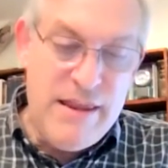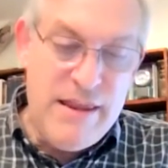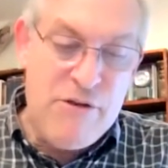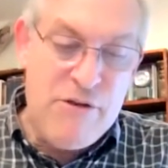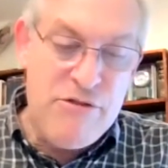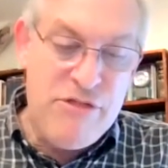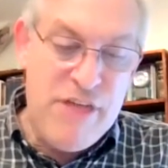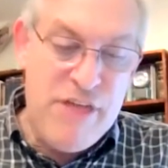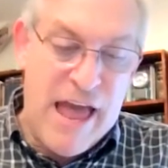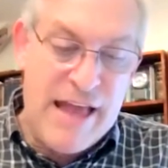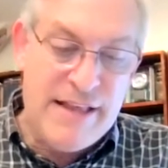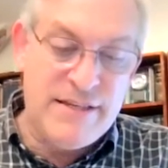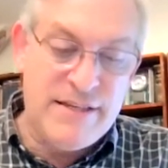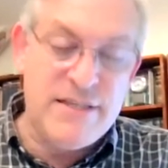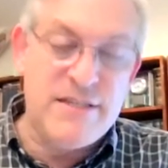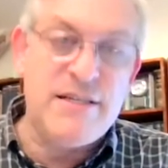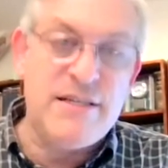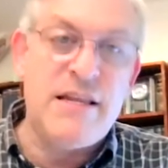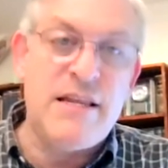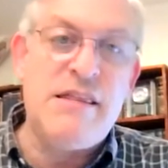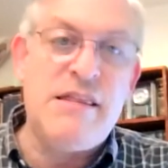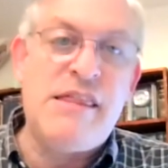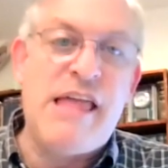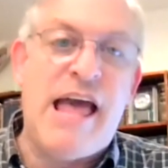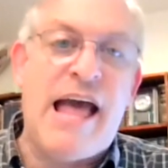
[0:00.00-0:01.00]
Now
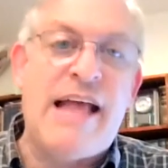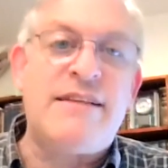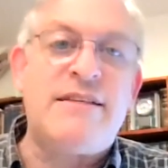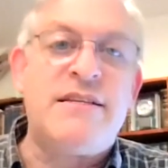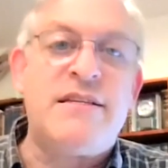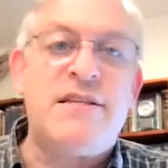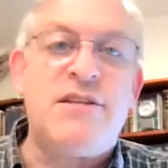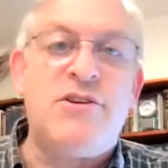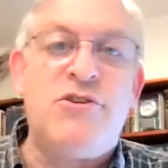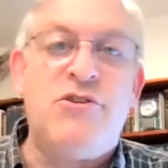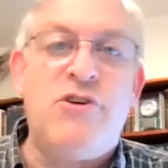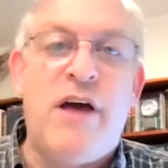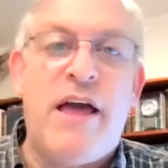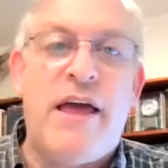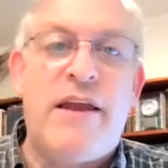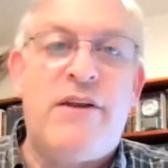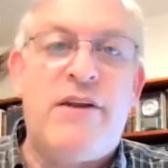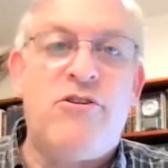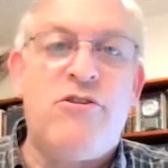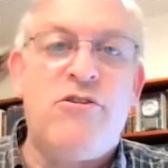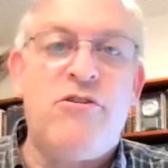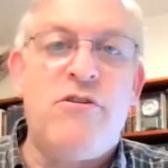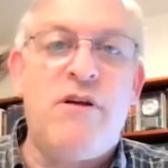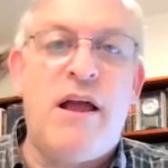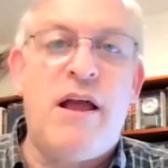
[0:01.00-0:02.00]
that's that's the
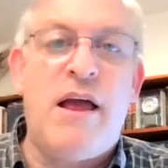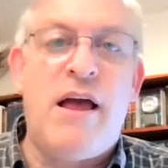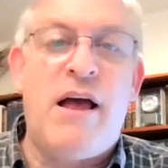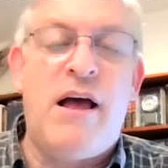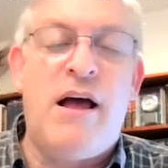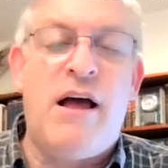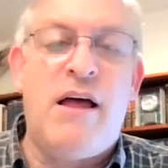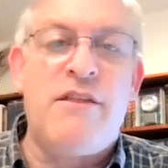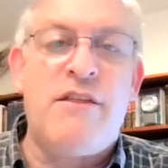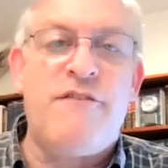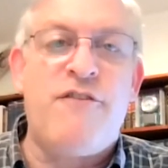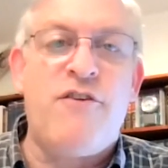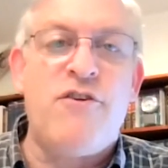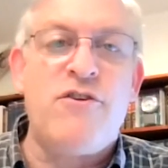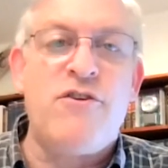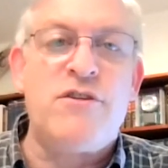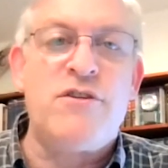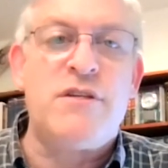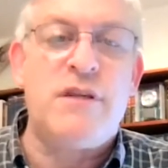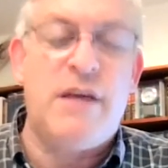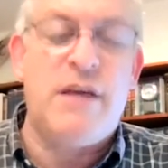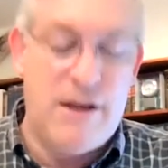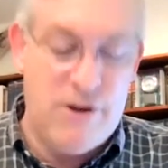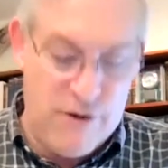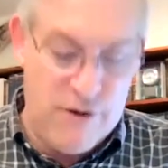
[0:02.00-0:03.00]
letter, uh, the
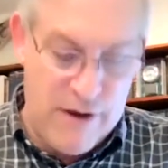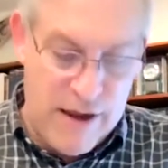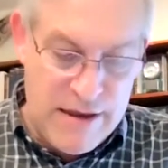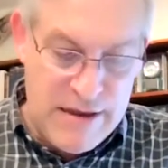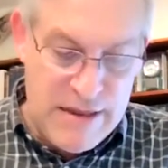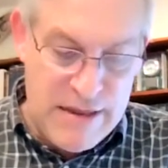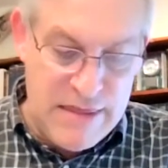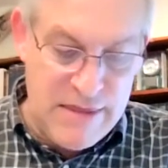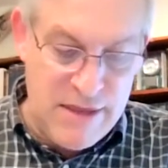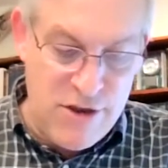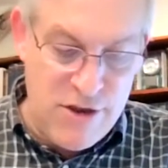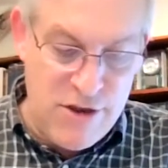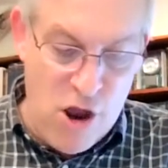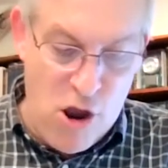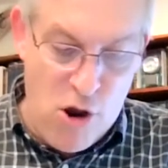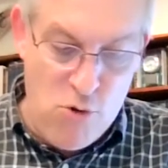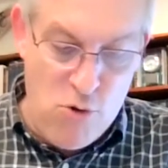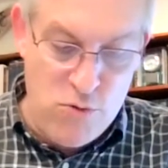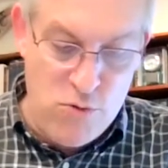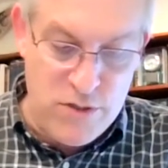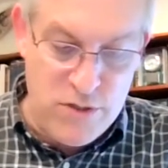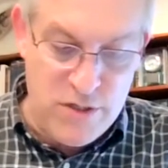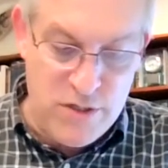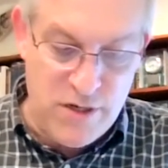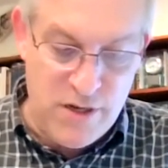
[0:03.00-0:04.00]
first letter. And in the
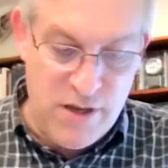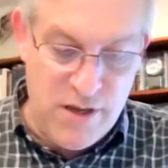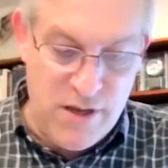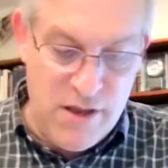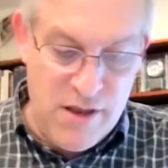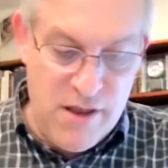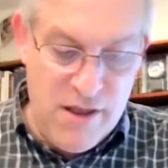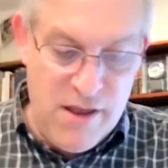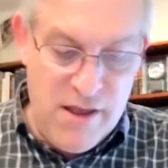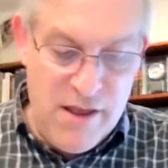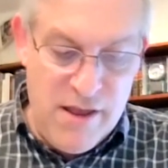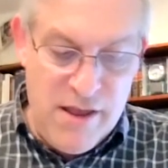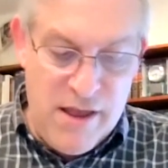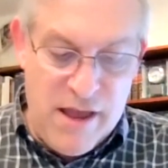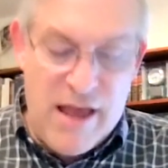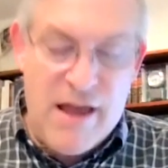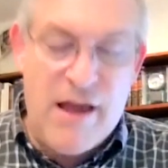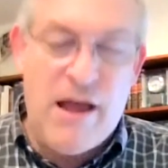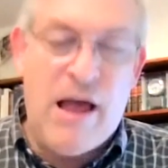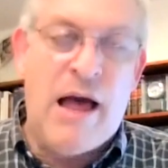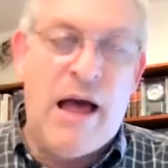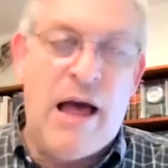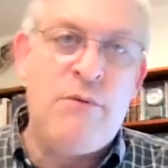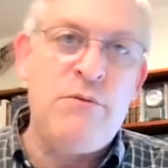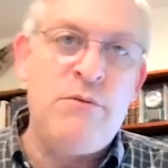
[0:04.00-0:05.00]
note,
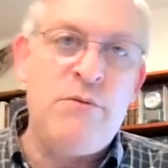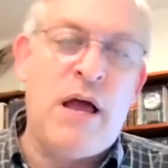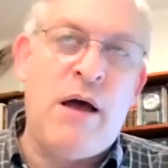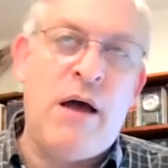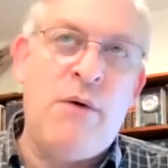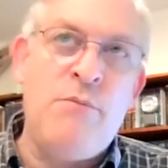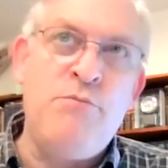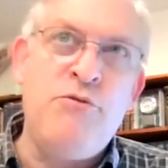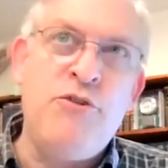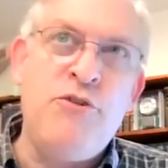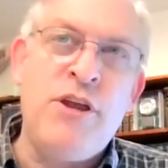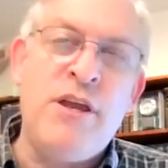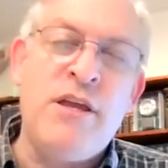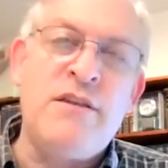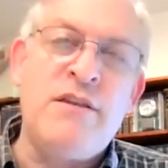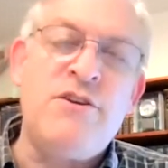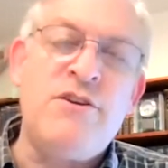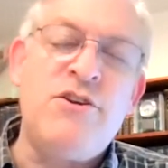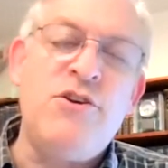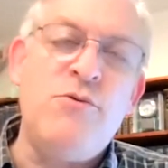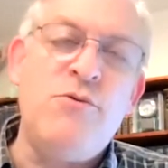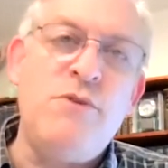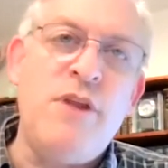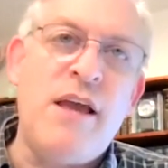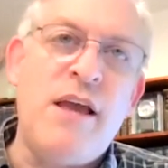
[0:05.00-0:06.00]
I'll, I'll bring
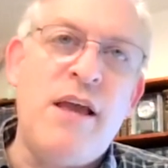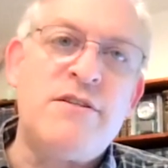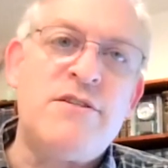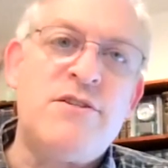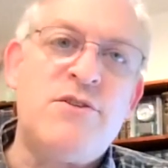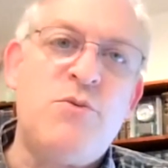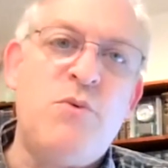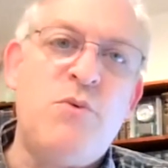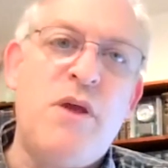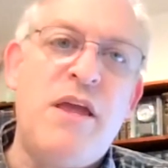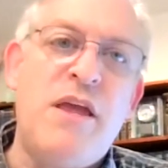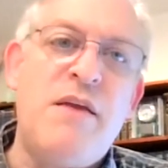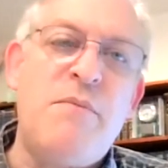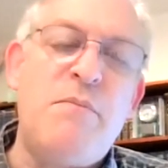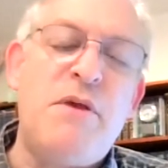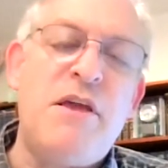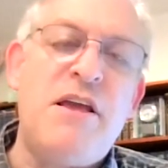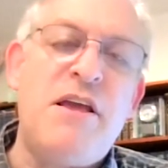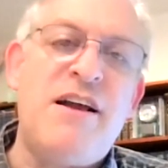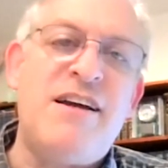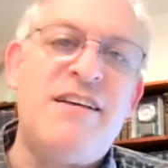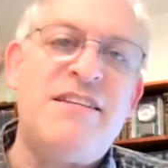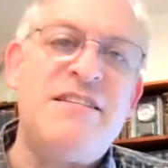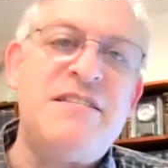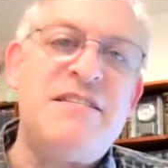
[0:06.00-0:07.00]
it to you next week
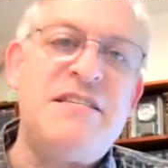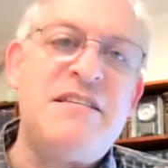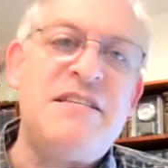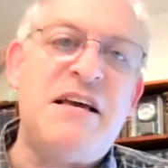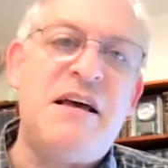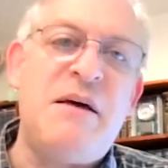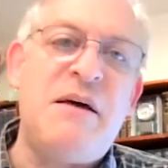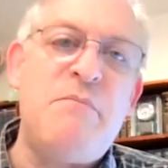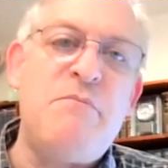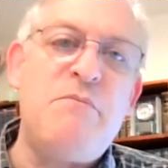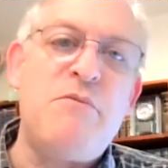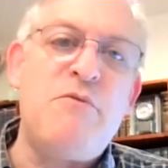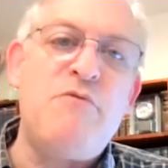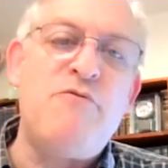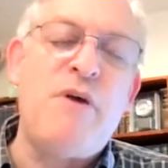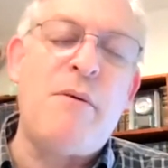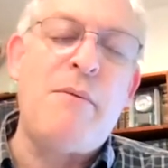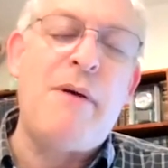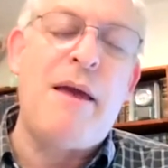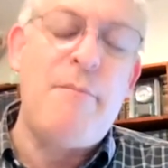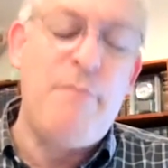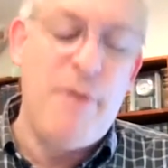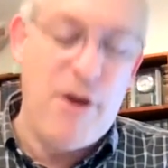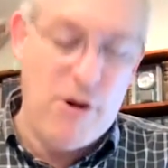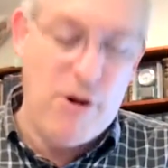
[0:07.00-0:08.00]
because um,
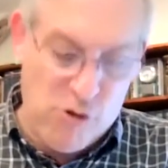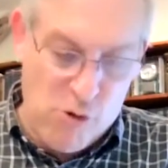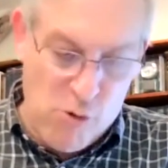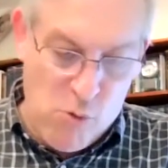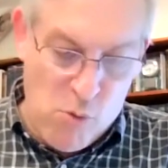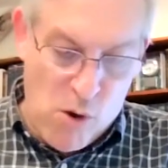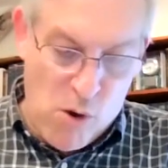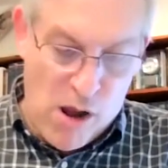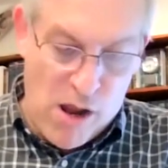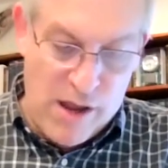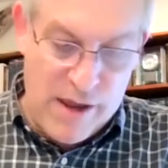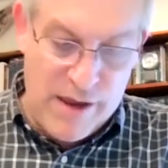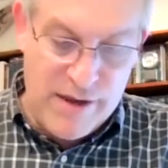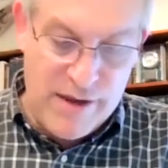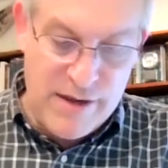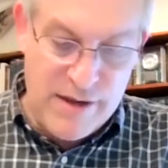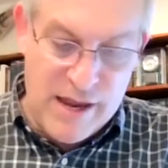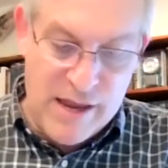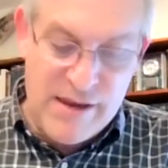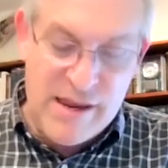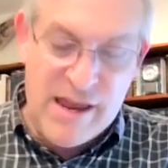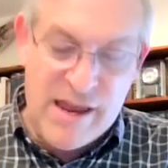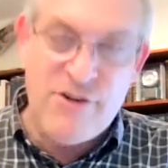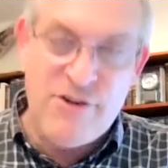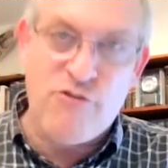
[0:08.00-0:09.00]
Rabbi Berel
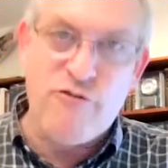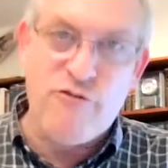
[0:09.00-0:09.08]
Wein,